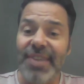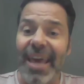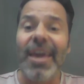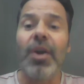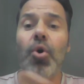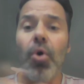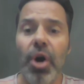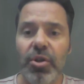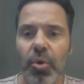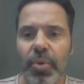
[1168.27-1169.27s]
a second
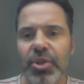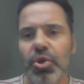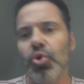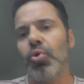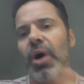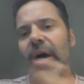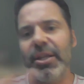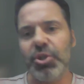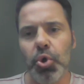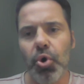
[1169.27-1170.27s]
cohort. So we do
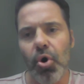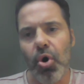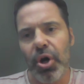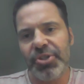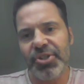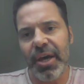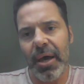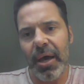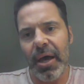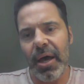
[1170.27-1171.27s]
2 cohorts
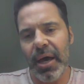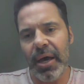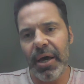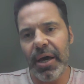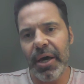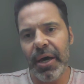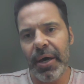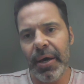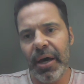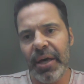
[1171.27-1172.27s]

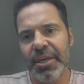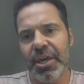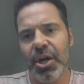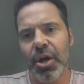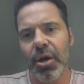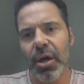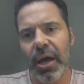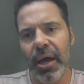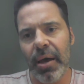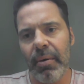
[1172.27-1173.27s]
a year,
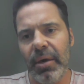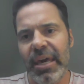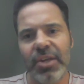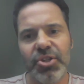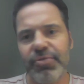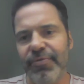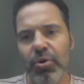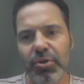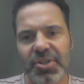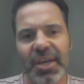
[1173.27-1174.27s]
each
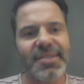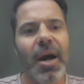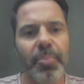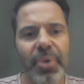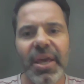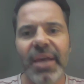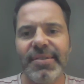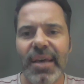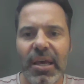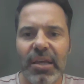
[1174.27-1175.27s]
4 to 6
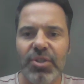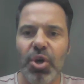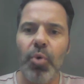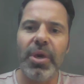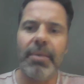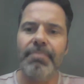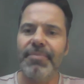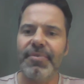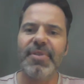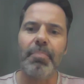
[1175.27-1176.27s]
companies. So we
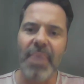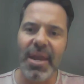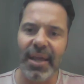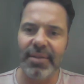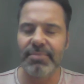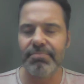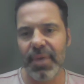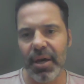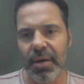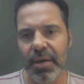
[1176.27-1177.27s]
submitted
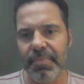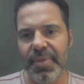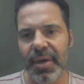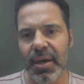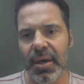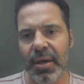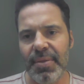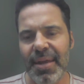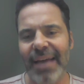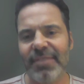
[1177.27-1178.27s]

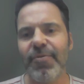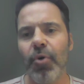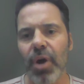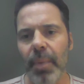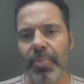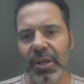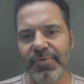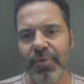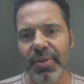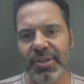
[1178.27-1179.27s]
the next 4 companies
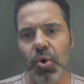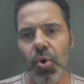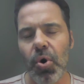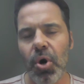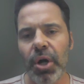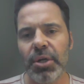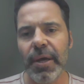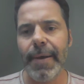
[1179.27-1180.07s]
for this cohort,